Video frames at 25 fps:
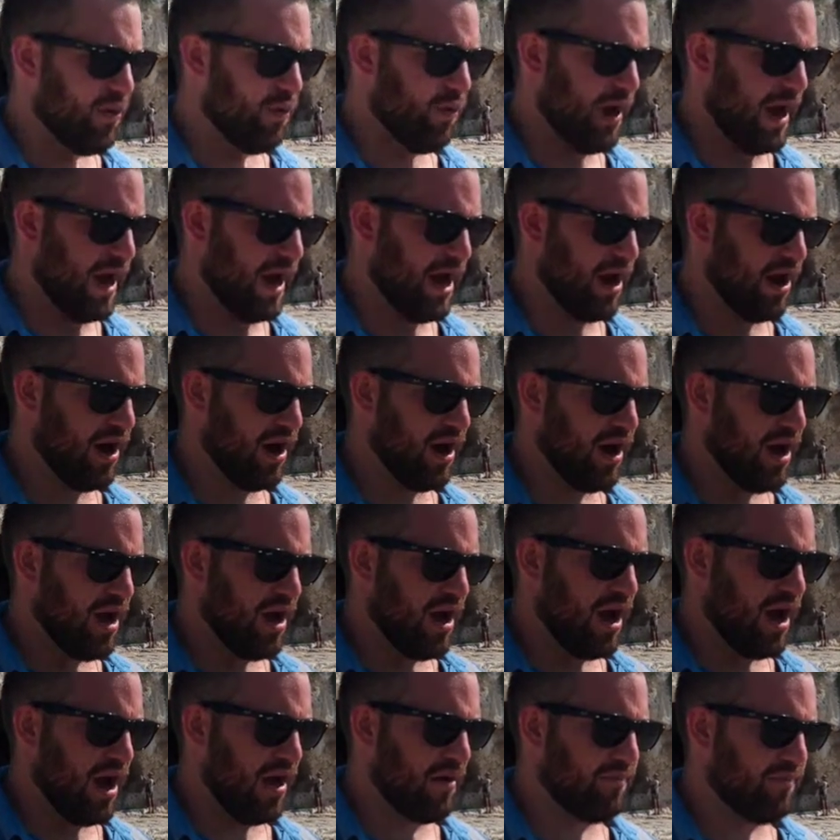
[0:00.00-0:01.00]
where
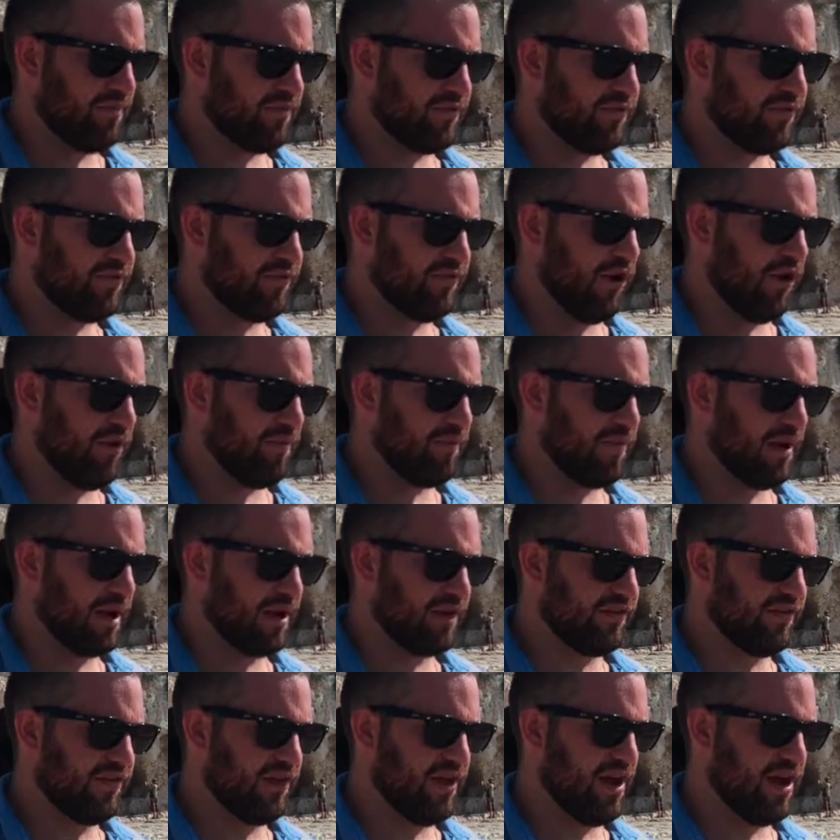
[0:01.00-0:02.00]
so
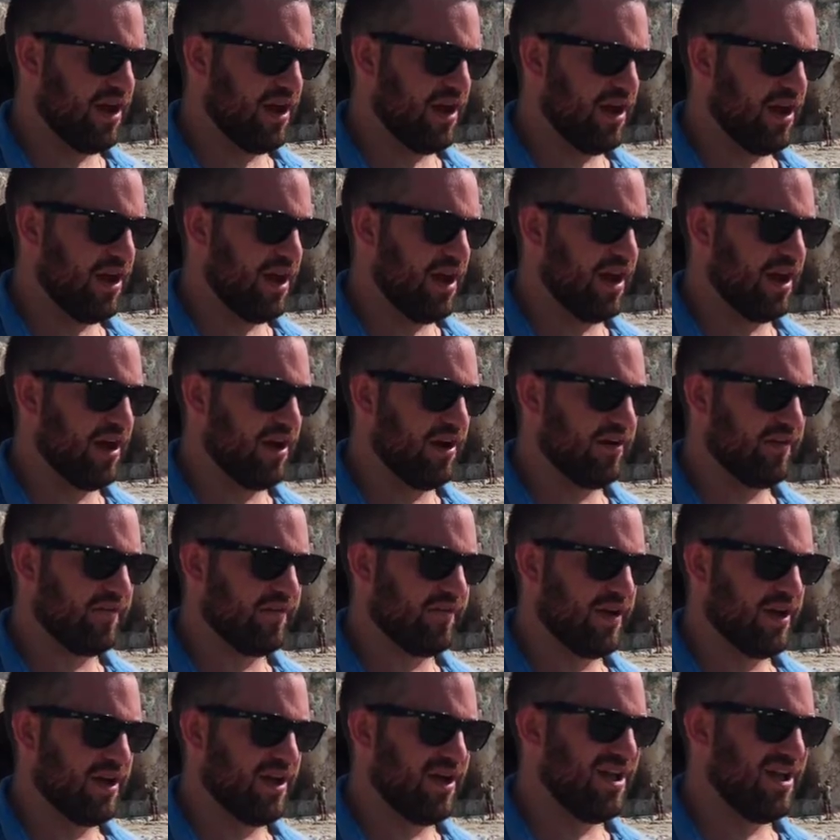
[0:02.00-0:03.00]
much of